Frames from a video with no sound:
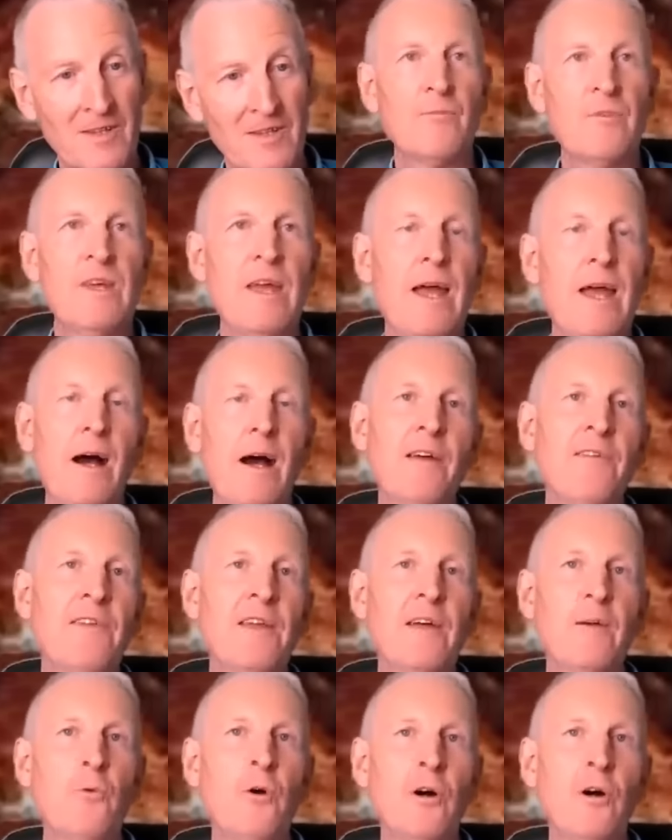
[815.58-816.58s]
Yeah, I
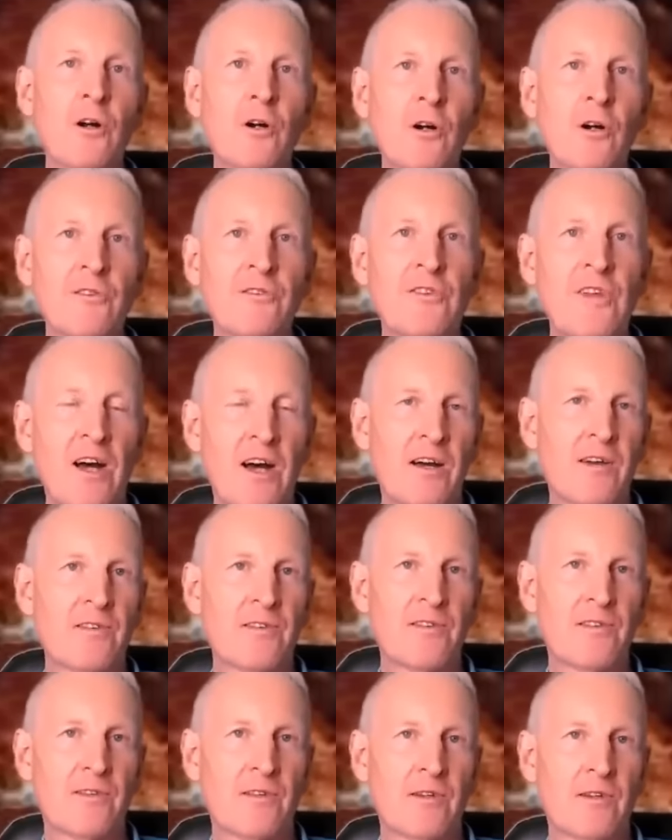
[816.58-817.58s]
think what God
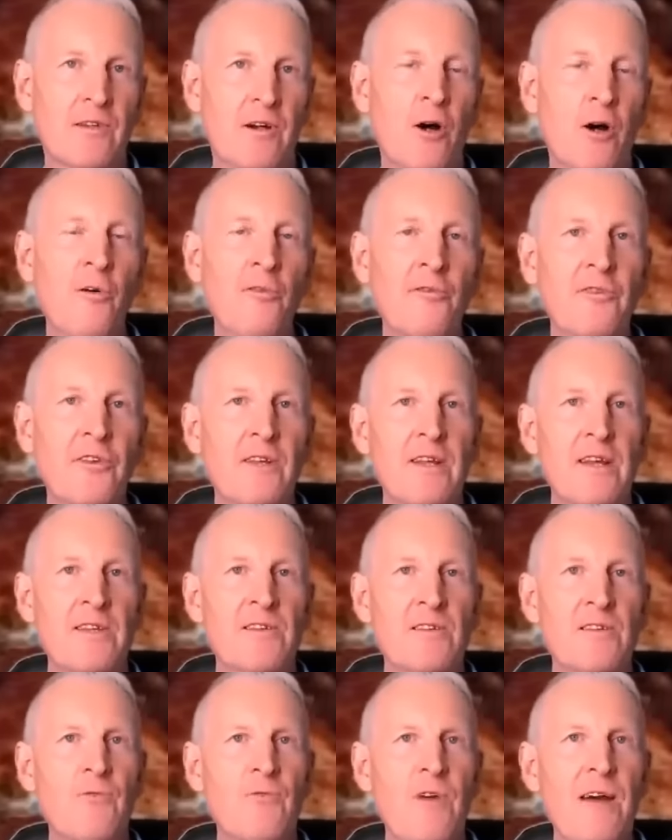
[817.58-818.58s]
does, often there's
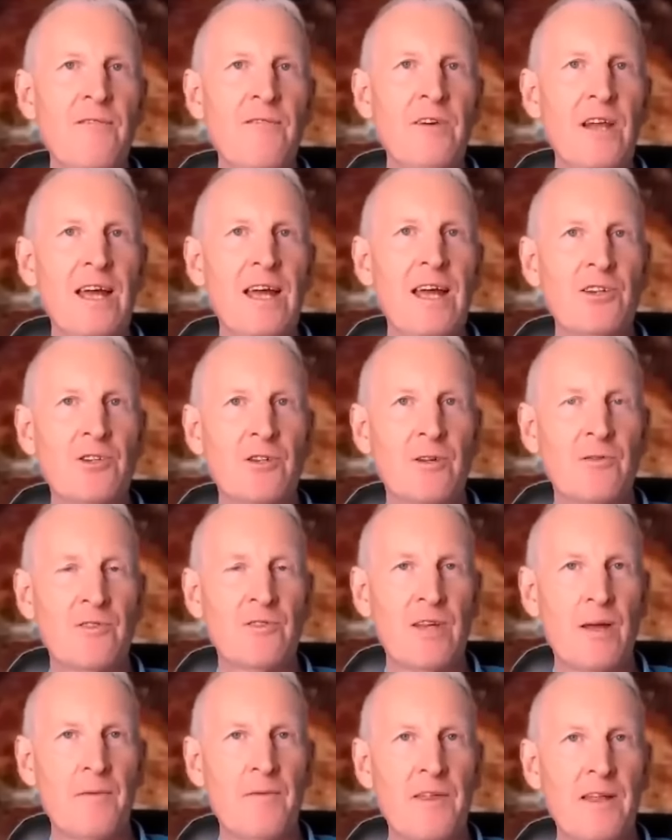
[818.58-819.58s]
a revelation of
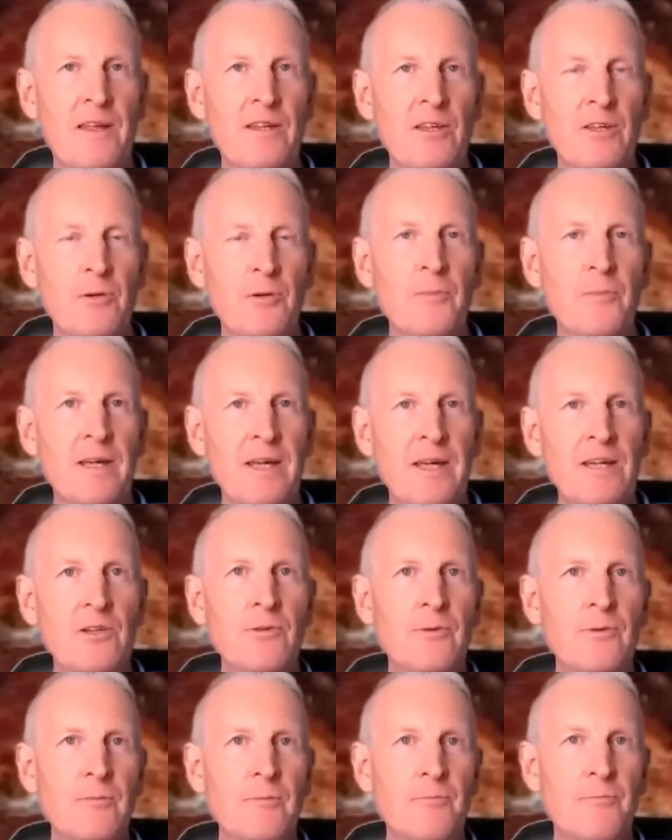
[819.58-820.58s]
something that you begin
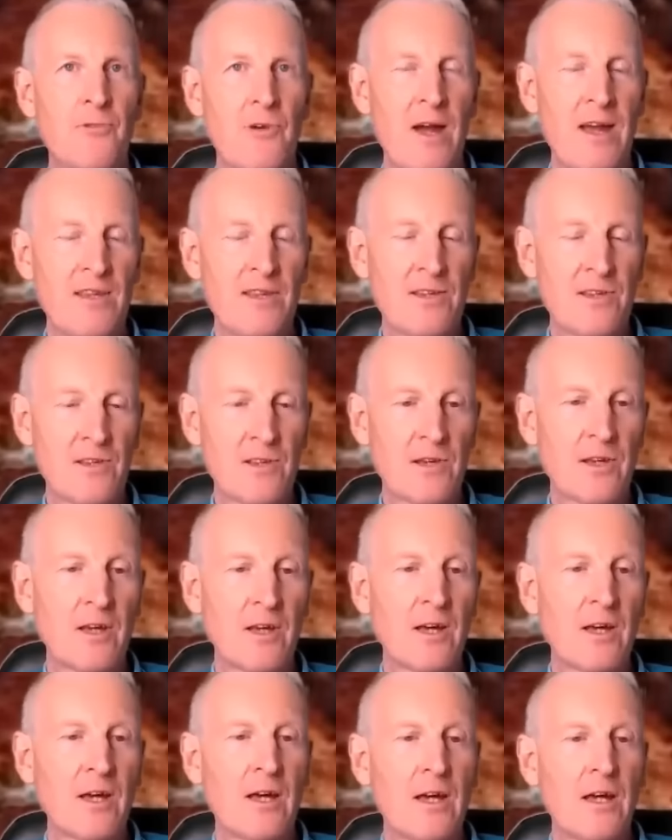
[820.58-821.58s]
to embrace,
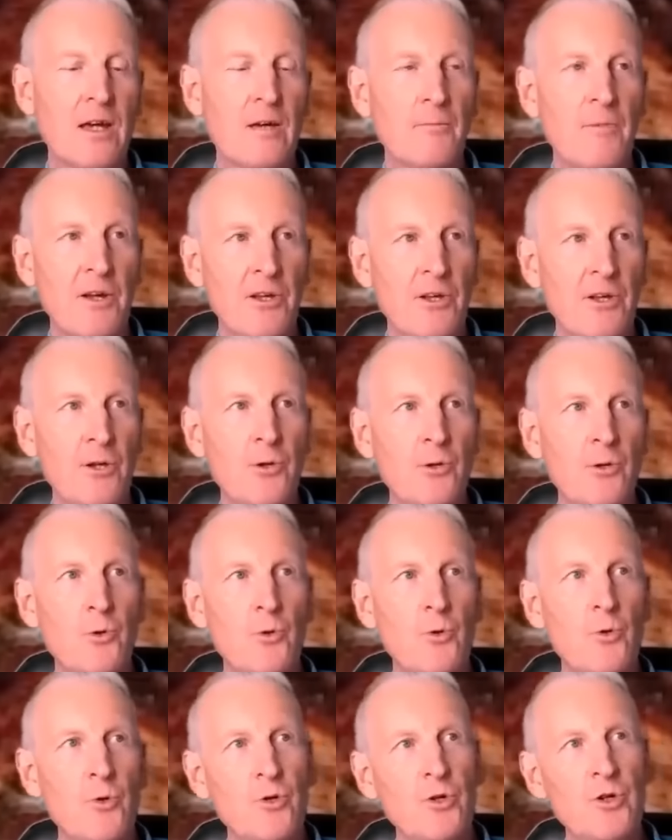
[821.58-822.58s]
but
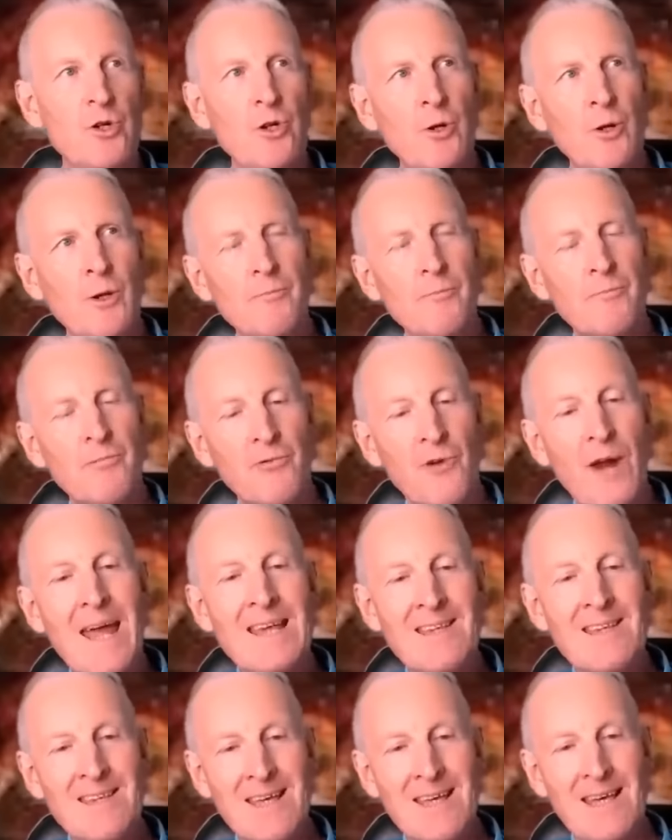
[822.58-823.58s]
you you
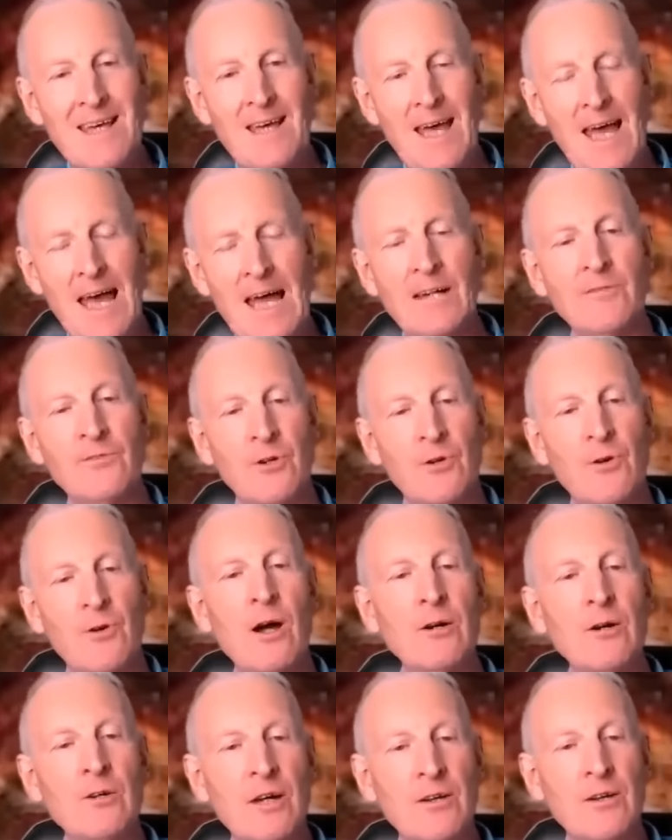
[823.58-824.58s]
embrace it out of your
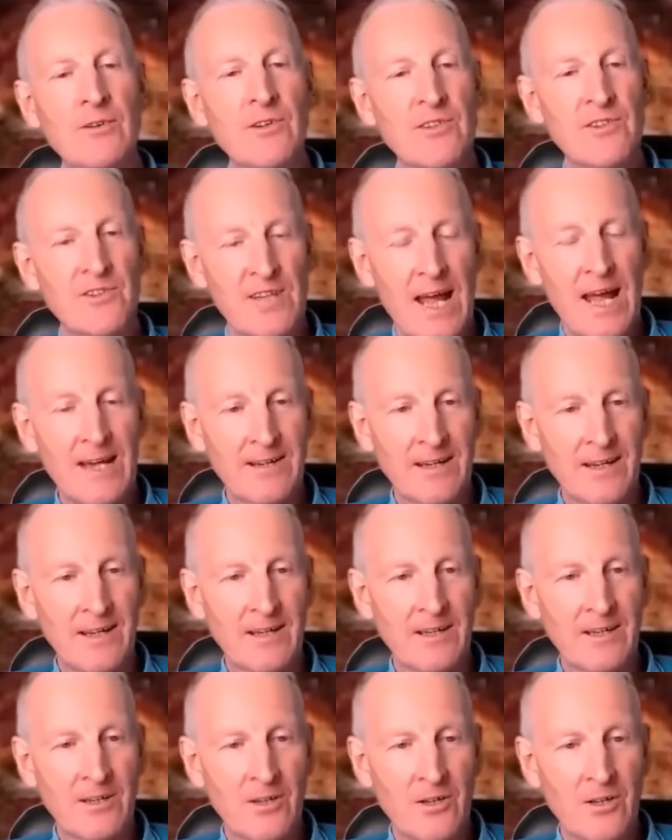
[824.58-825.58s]
own
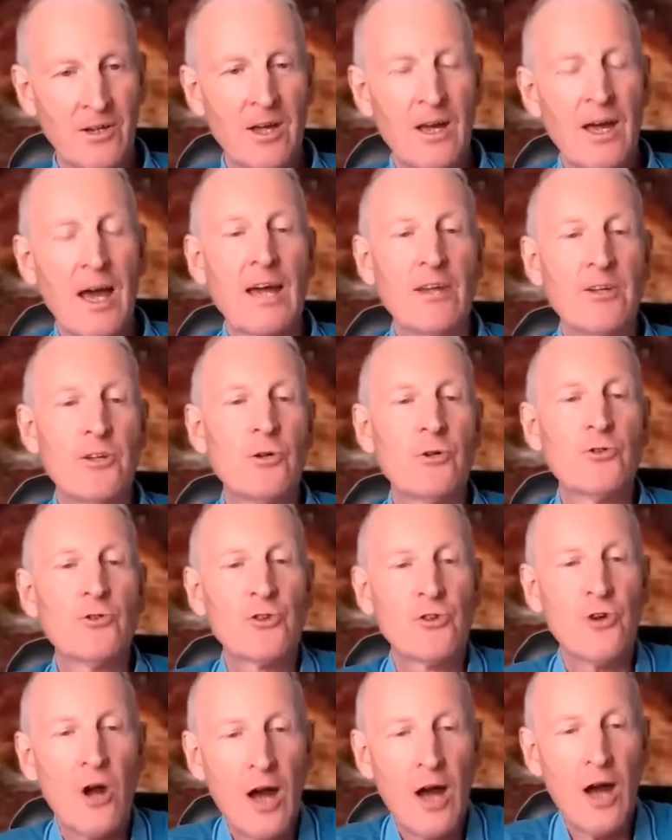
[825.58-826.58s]
understanding and you
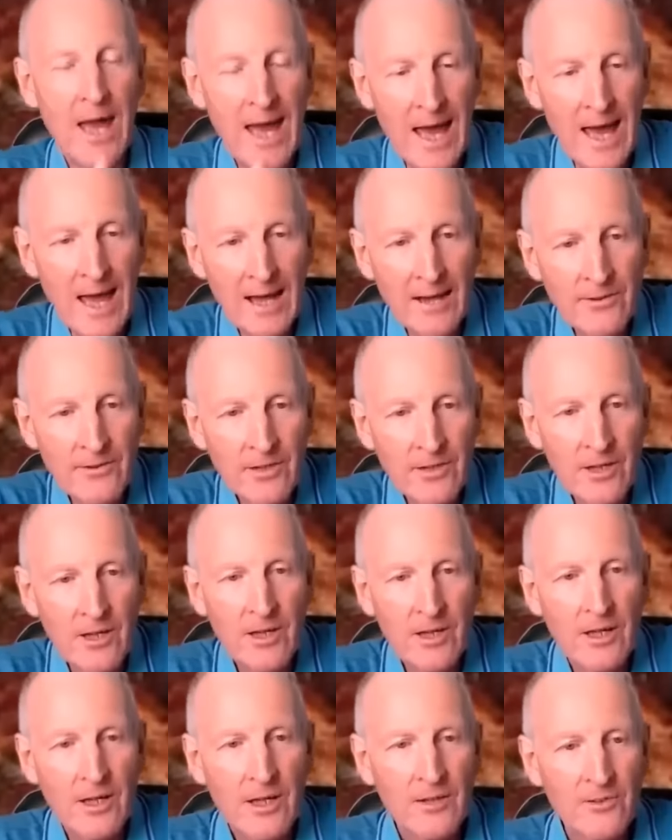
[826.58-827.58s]
try and
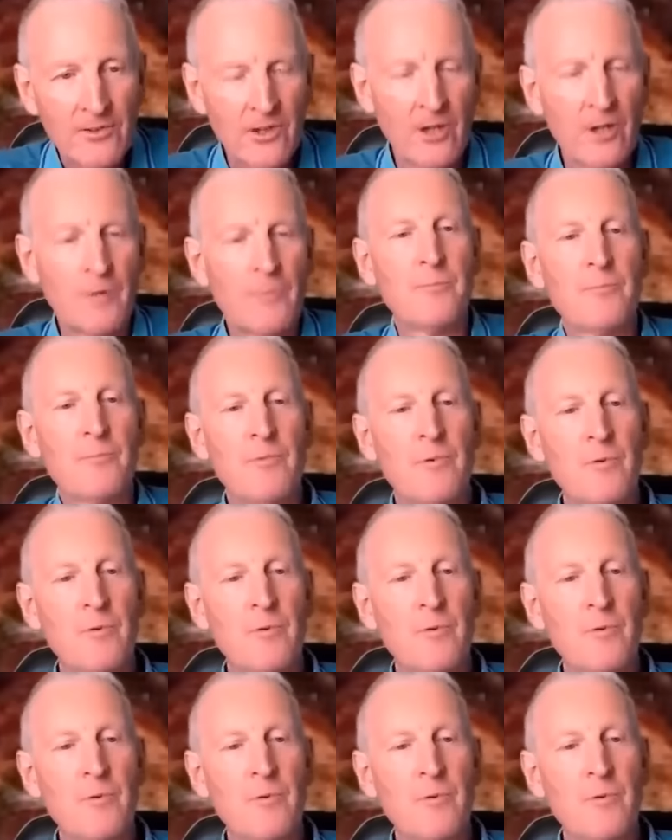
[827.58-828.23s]
sort of